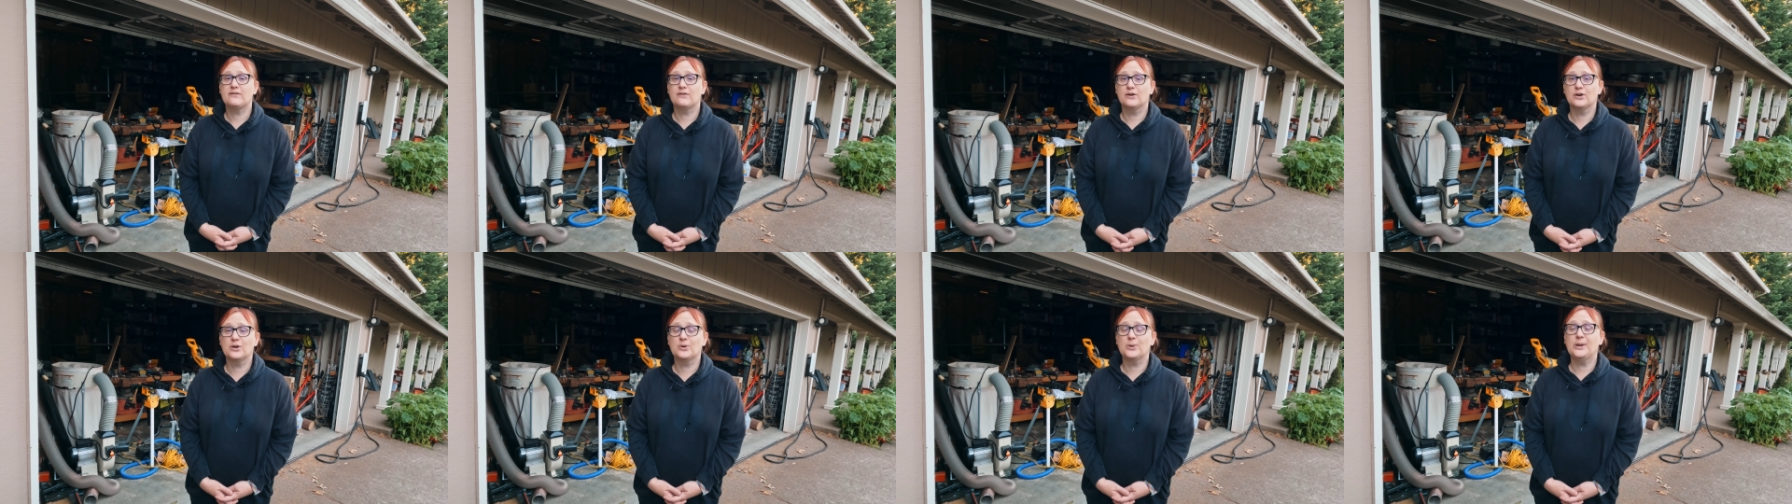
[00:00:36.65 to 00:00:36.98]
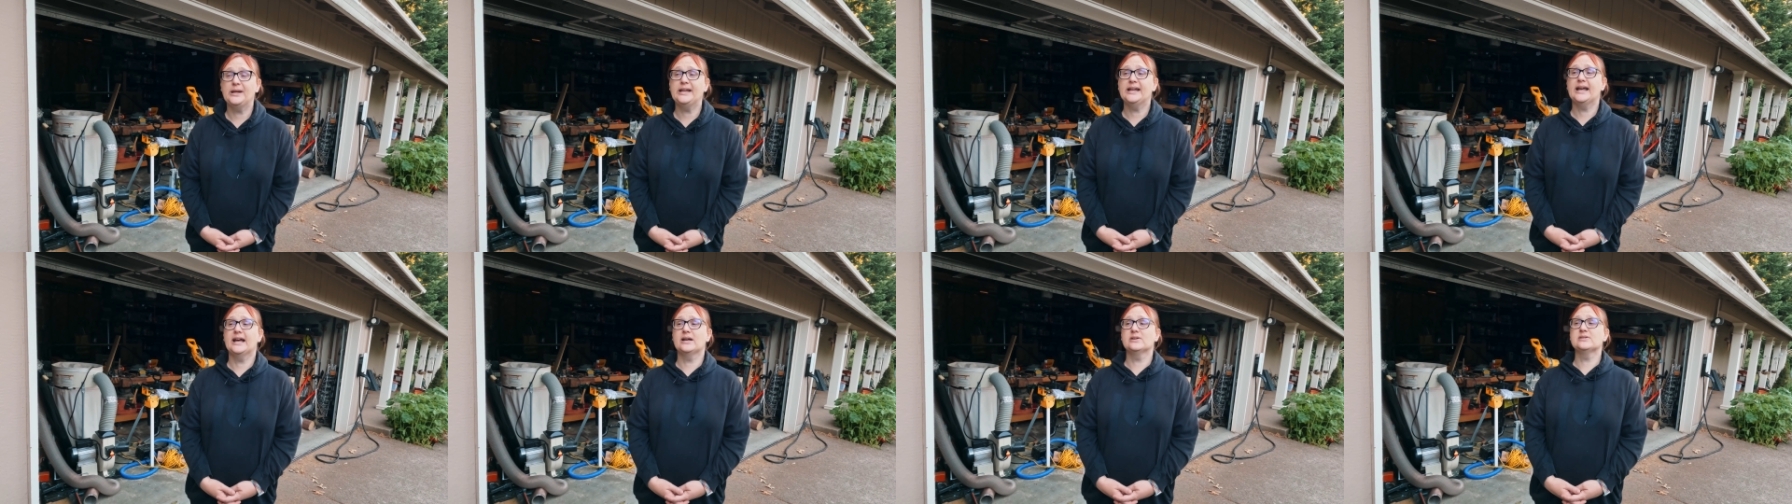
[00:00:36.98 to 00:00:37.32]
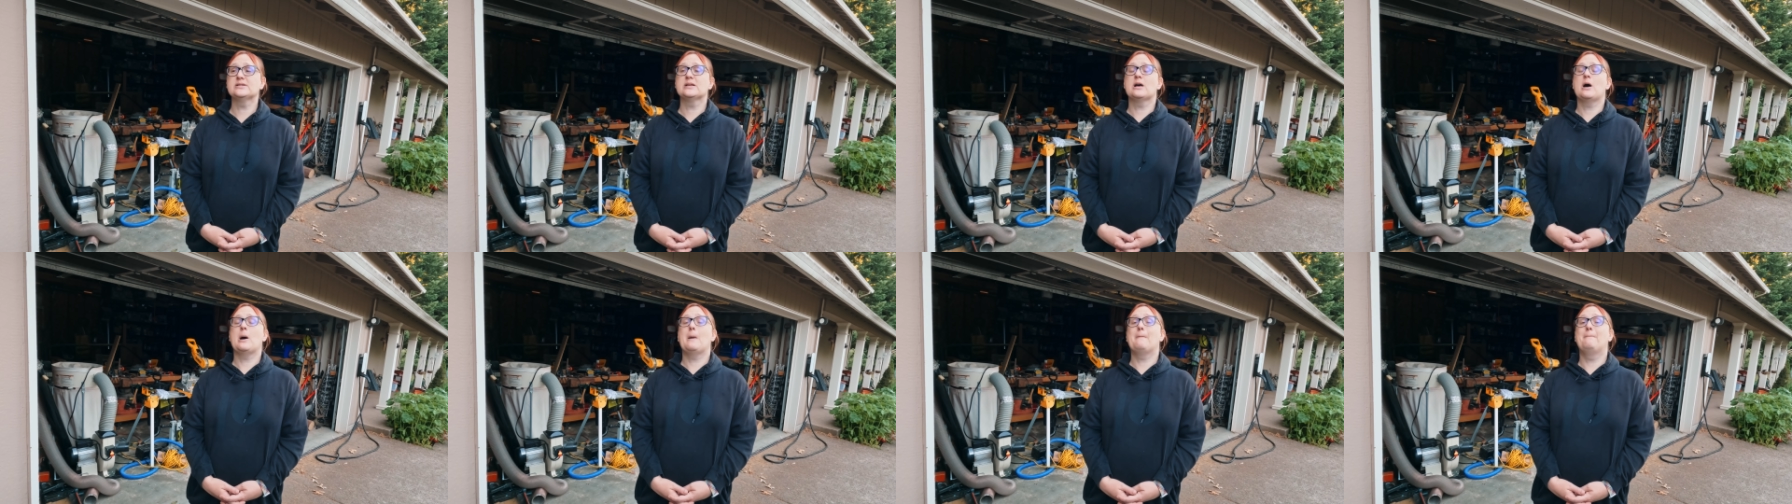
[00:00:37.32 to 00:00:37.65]
foot
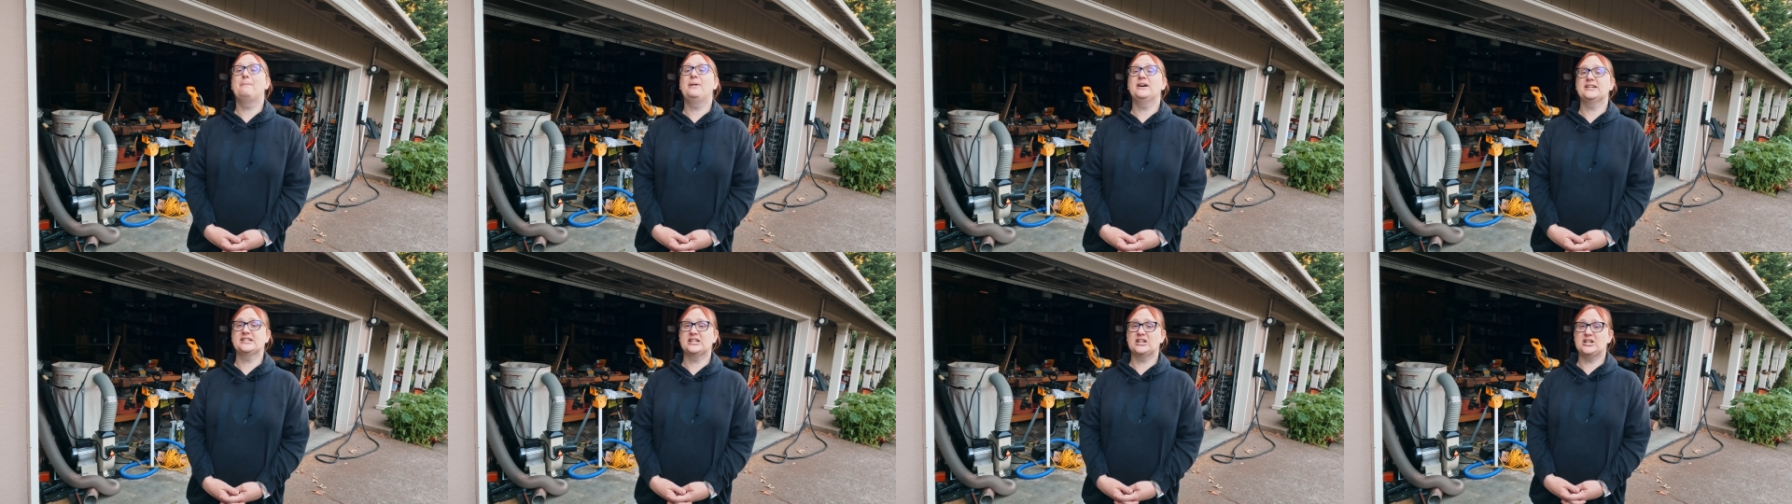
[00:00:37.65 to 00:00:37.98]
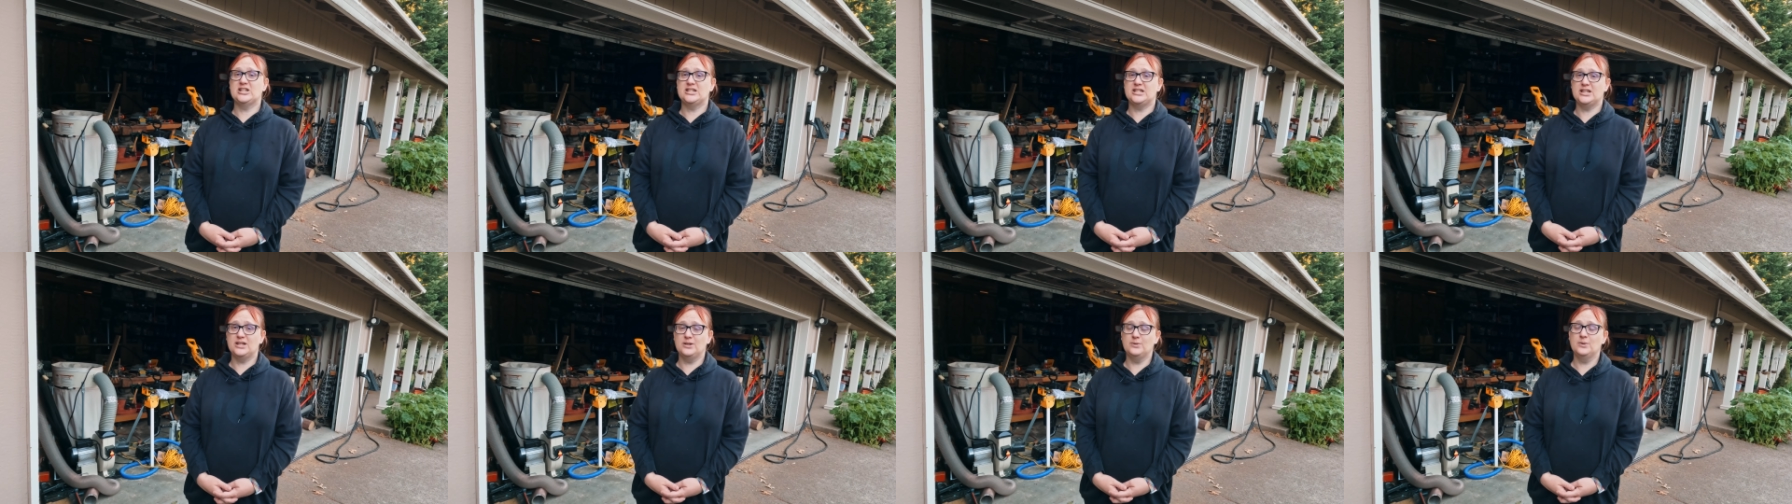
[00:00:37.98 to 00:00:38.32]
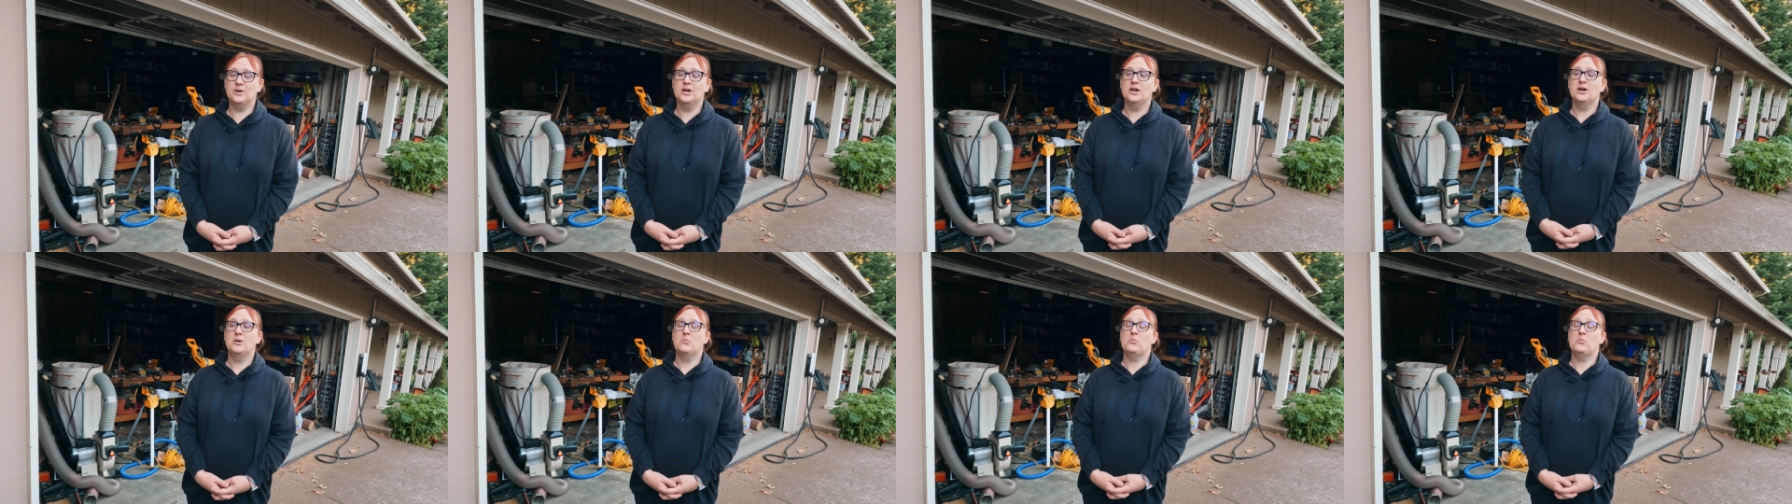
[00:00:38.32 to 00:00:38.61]
greenhouse, but I do.